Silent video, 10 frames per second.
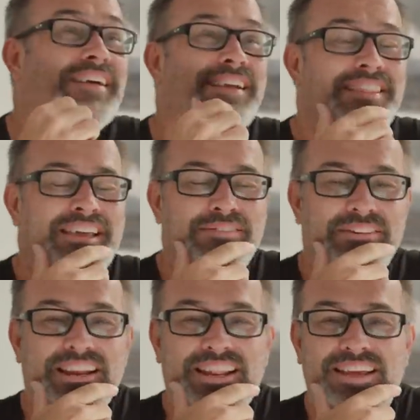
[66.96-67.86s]
you're going to think I'm
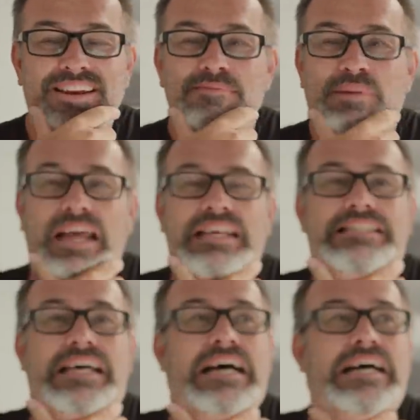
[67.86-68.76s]
an idiot,
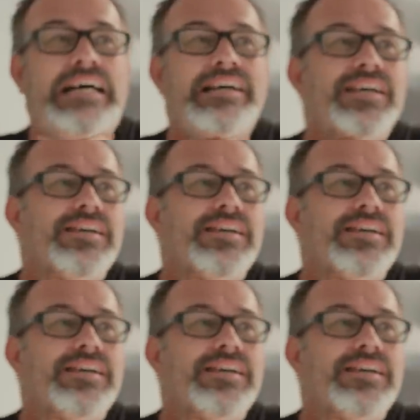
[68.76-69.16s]
but